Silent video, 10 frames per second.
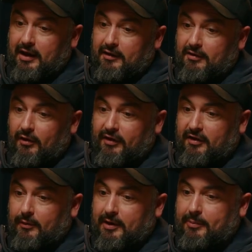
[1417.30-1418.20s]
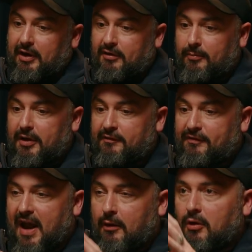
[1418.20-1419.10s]
is not necessarily because we've
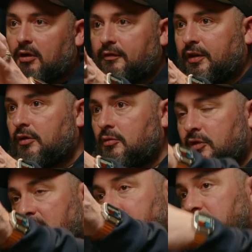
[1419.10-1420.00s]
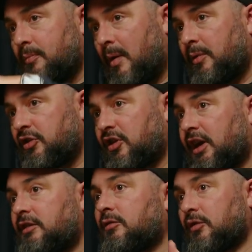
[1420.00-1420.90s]
now got confused with what's happening on the public
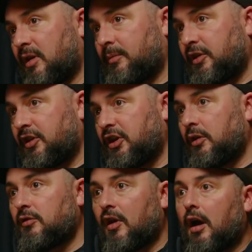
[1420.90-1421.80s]
chain to what's happening to the user.